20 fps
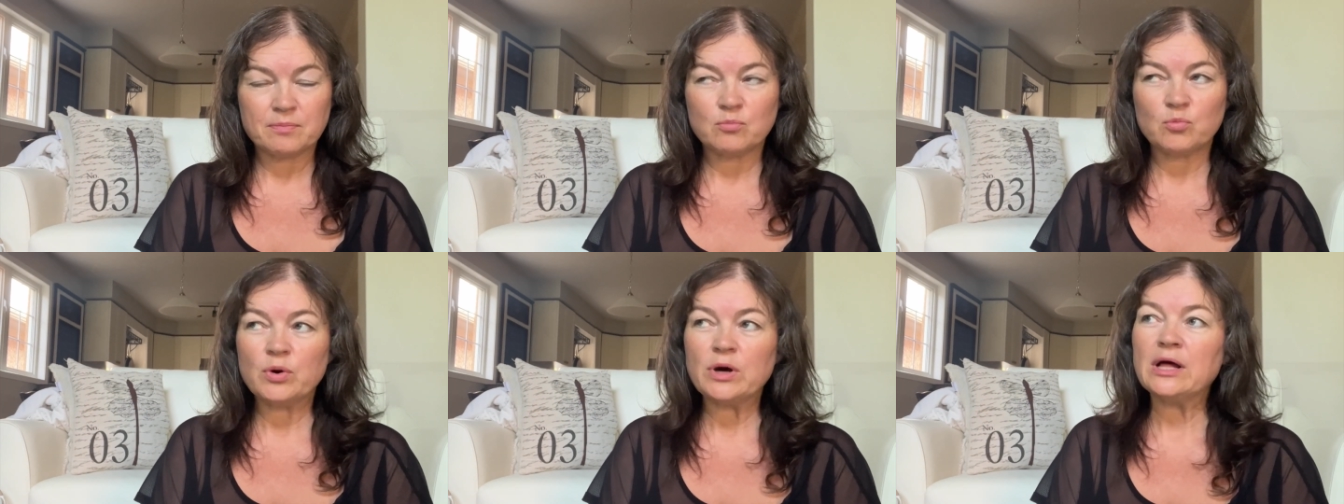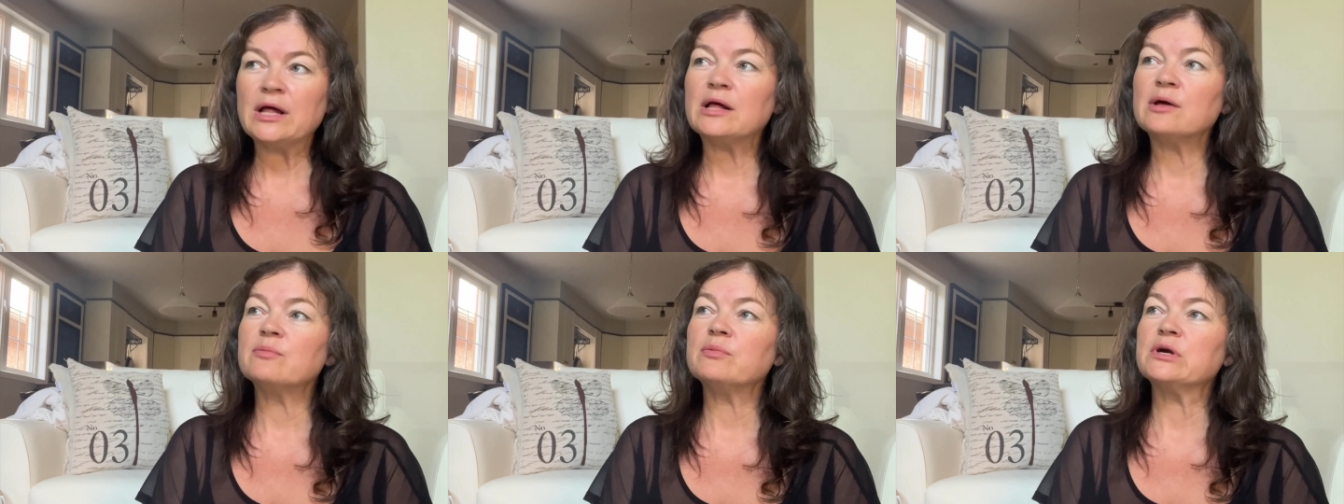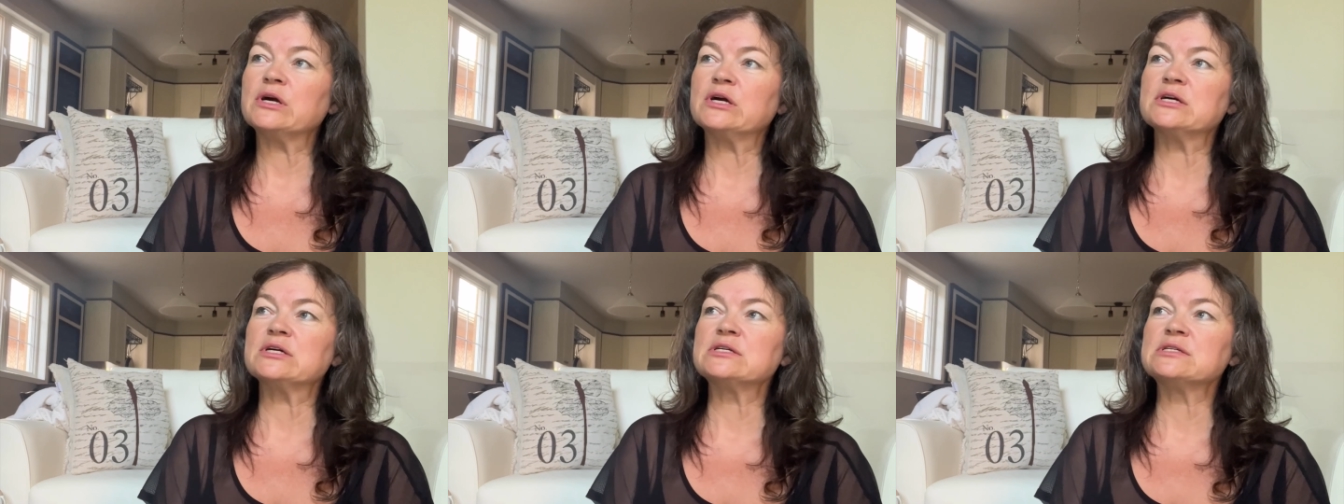Well,
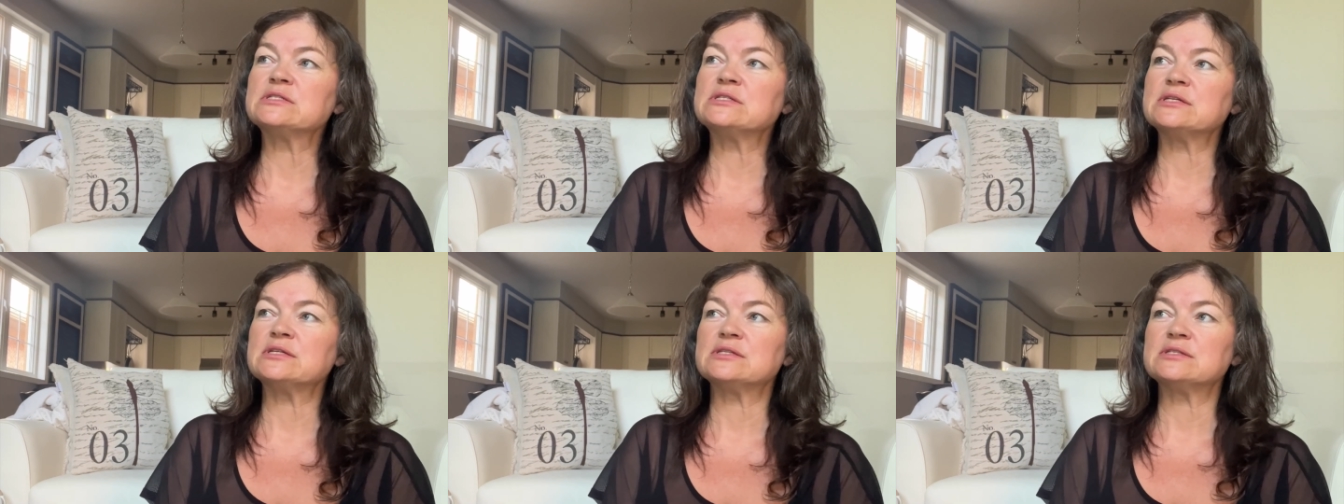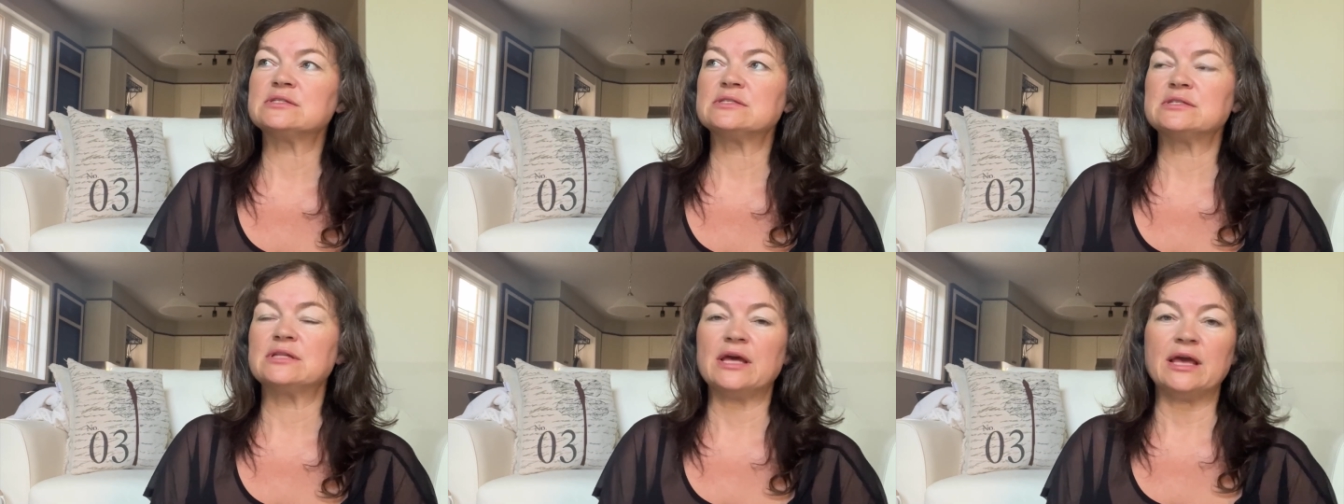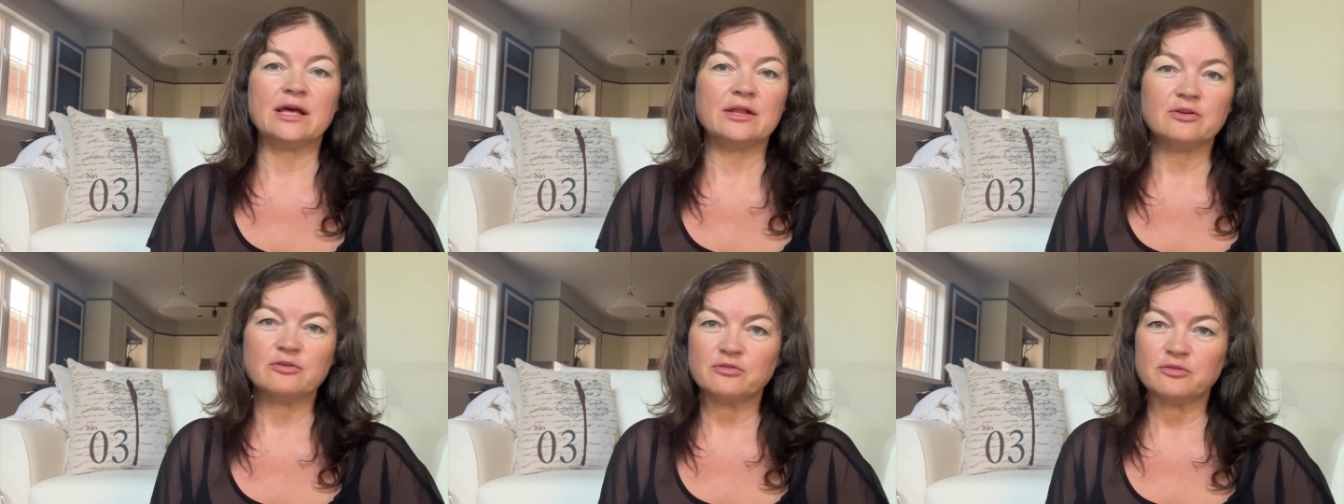because it's the
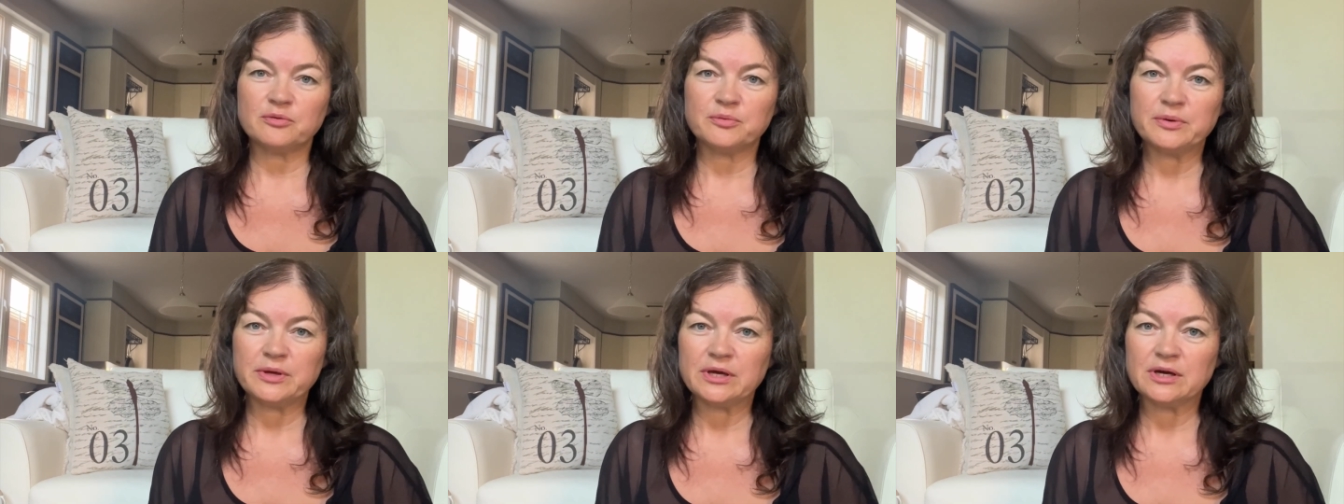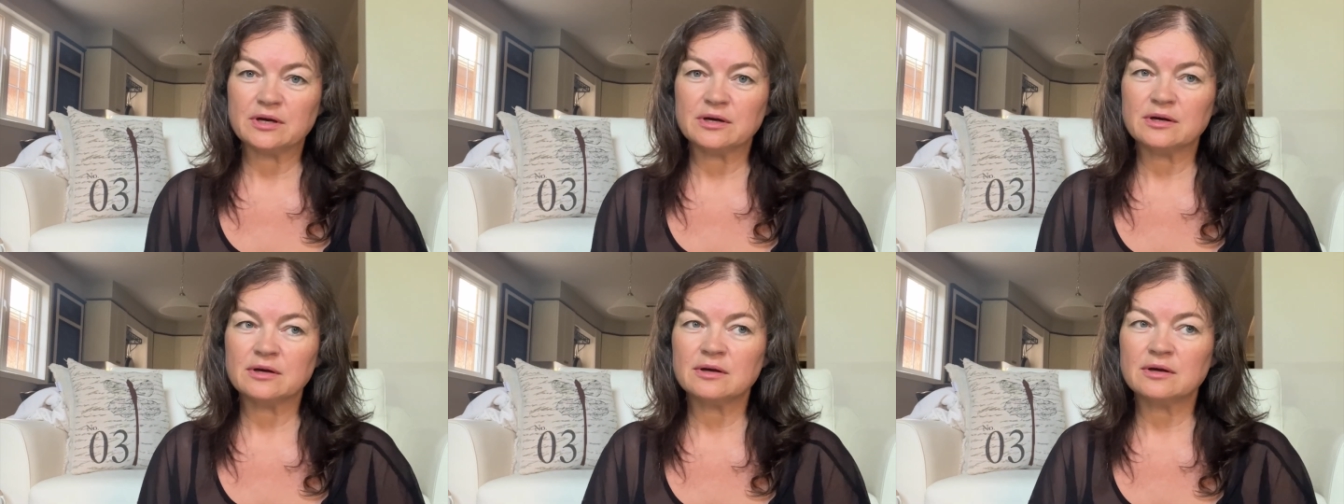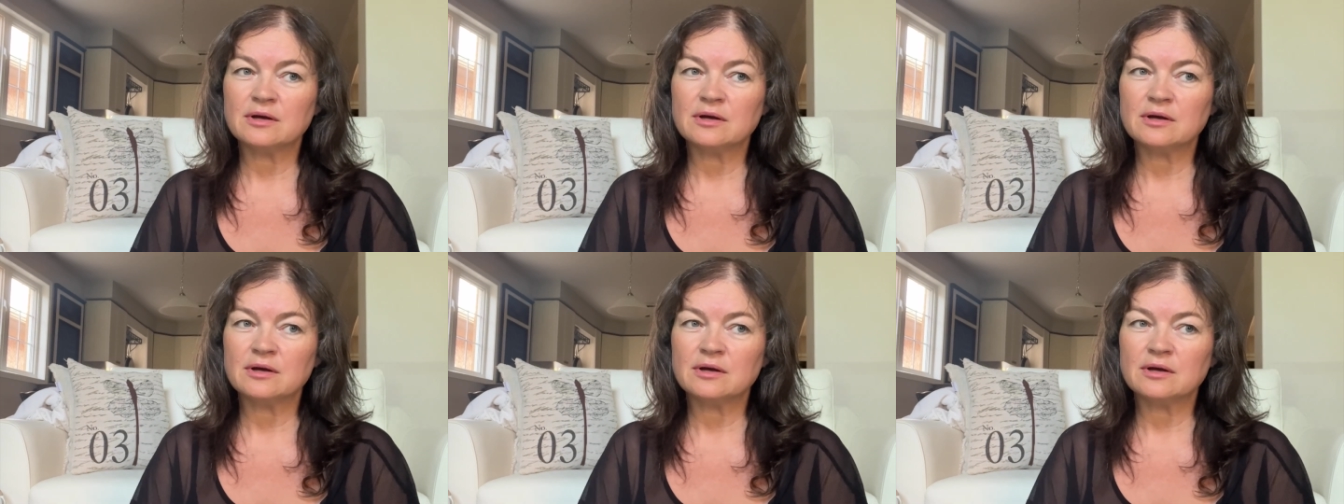end of the week.